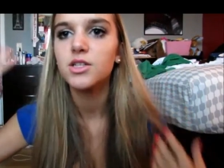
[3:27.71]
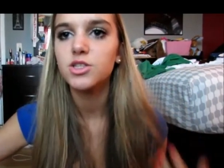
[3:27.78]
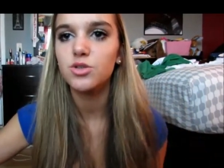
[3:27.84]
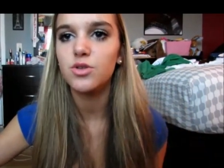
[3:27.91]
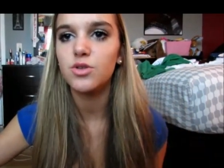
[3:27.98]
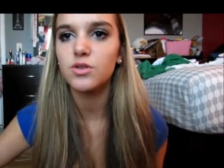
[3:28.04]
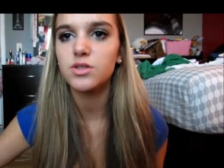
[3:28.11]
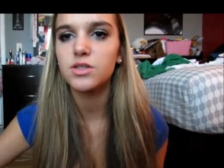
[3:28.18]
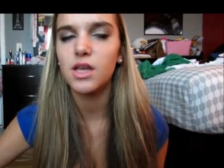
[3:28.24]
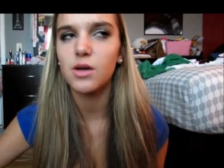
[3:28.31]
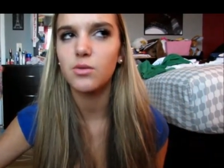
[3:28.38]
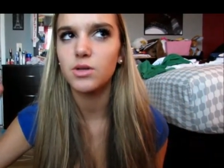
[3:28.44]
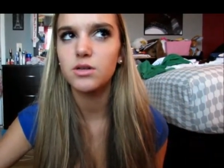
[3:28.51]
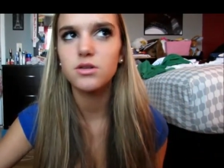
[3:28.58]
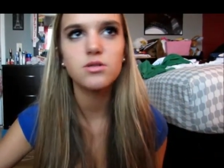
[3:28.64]
do those because
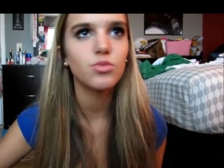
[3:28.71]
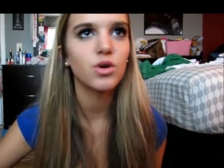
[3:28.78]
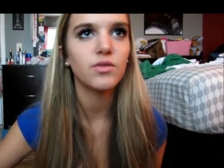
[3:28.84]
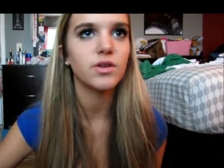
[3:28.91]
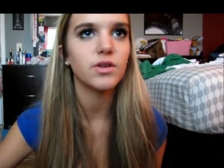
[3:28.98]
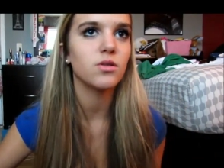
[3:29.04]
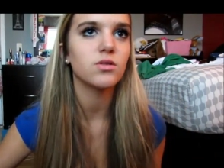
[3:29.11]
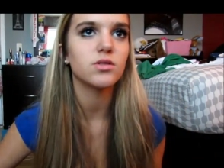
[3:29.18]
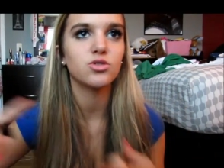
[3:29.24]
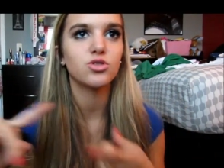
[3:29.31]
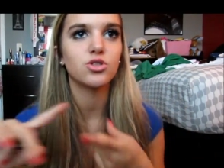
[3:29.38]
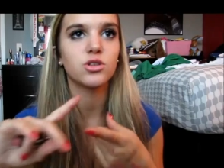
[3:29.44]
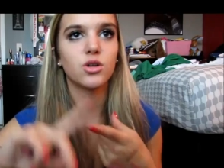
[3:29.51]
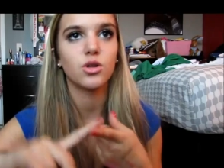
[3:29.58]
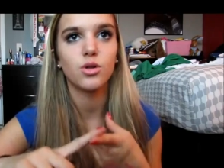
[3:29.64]
I want to do more videos than
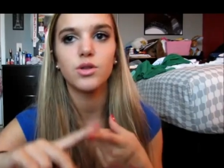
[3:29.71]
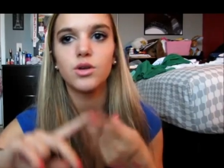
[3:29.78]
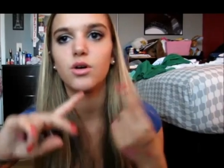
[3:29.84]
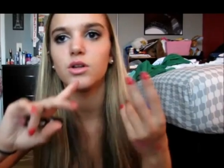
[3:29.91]
just a clothing